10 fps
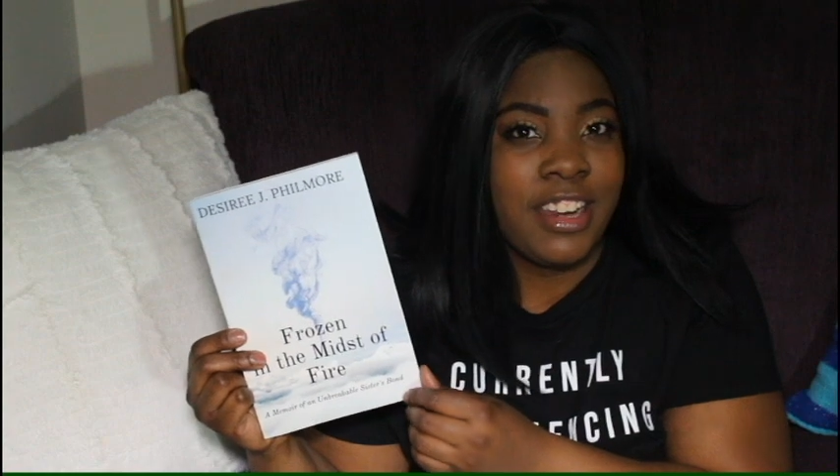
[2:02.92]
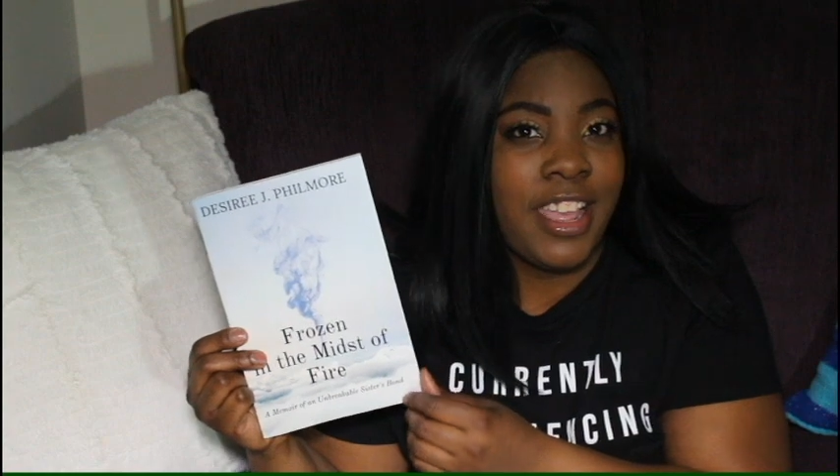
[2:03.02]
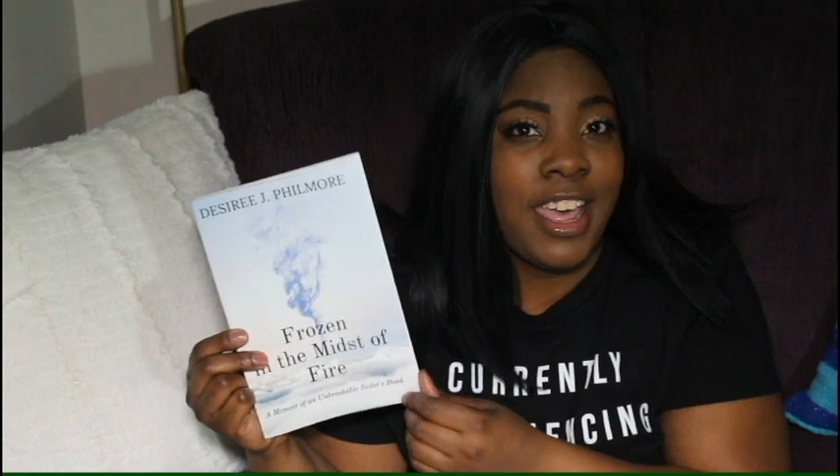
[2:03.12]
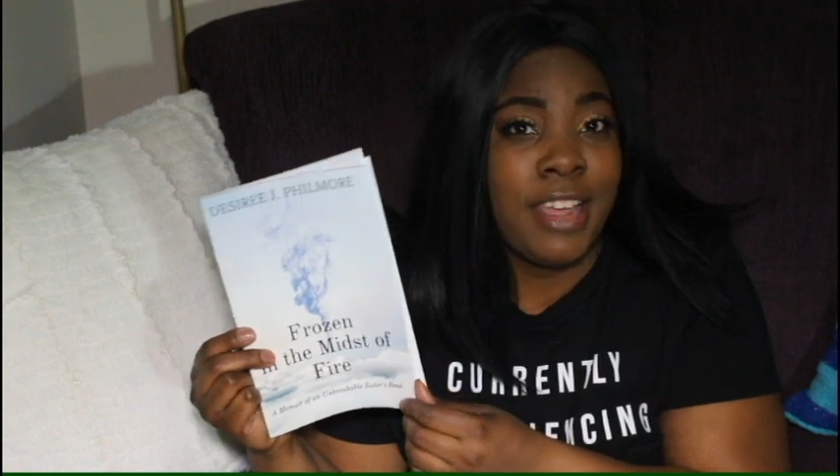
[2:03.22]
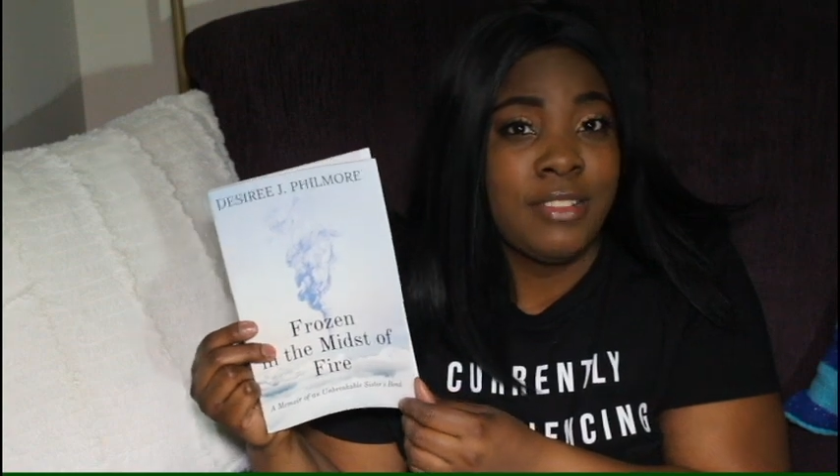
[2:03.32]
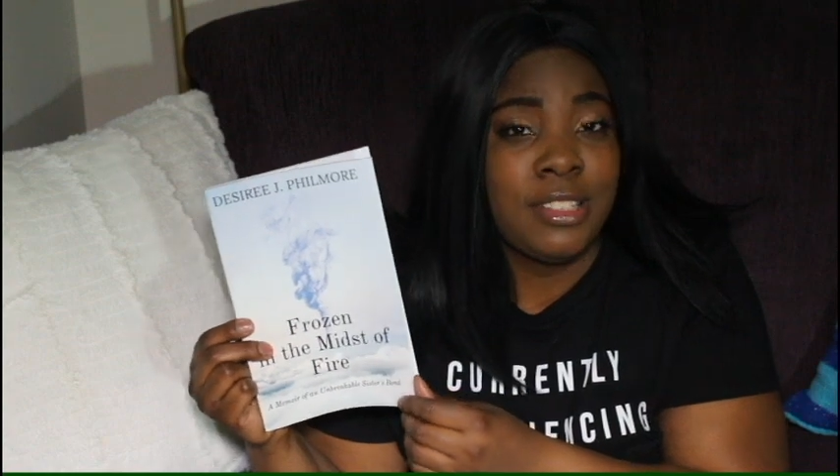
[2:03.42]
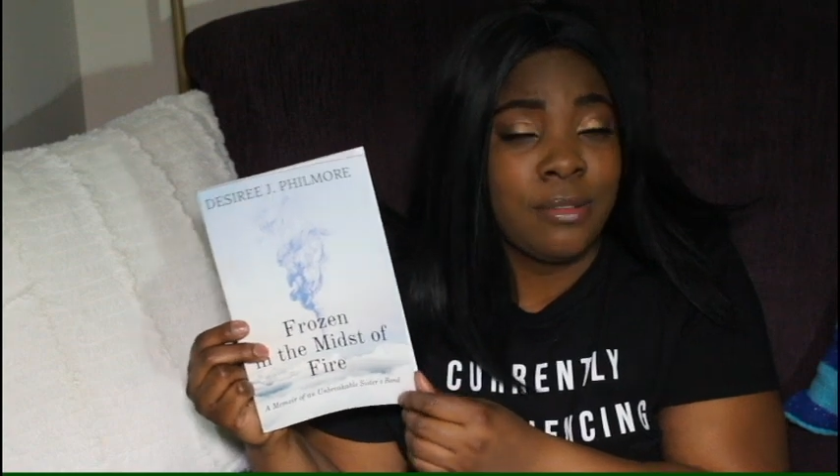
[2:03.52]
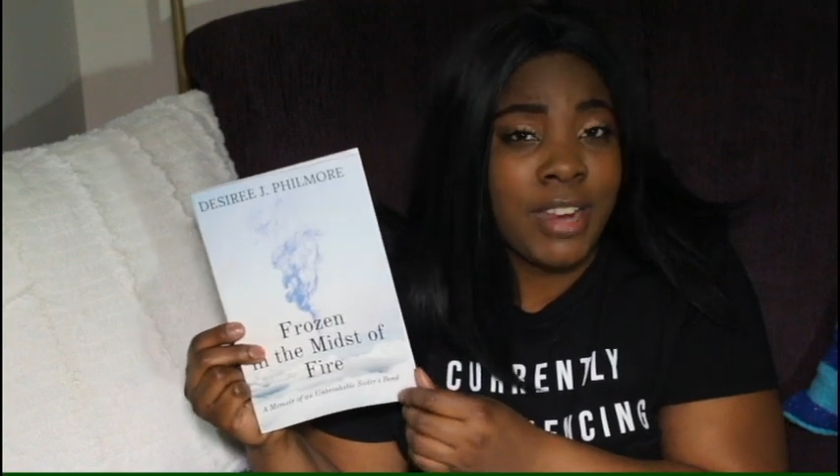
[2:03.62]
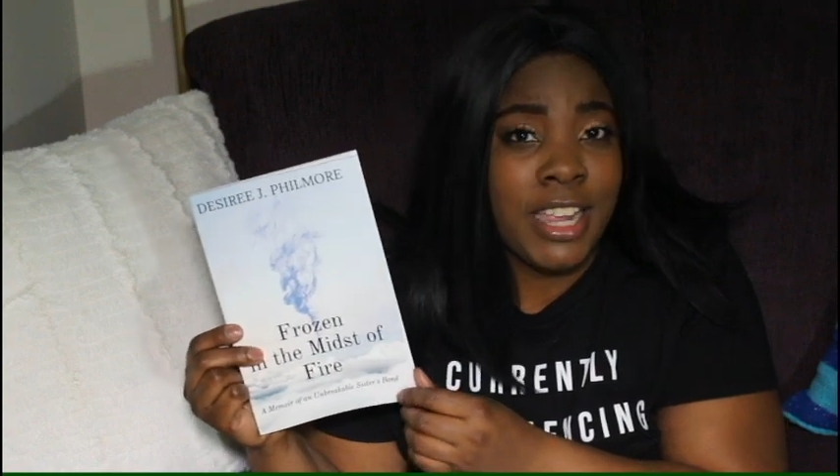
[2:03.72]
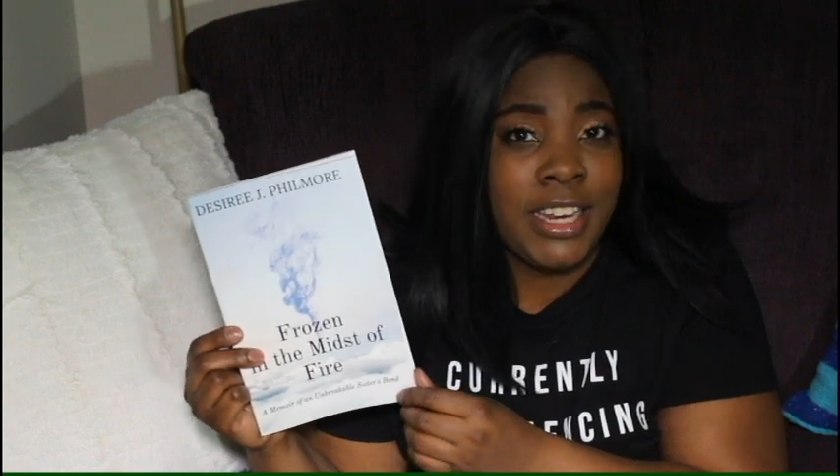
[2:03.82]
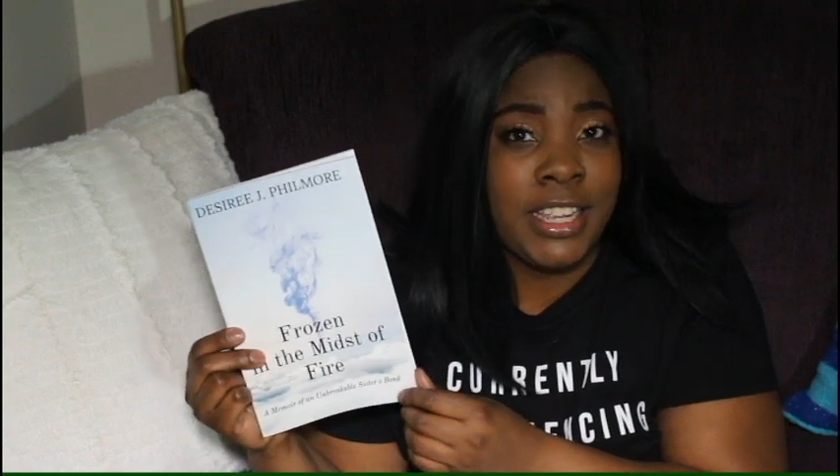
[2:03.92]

and a half to write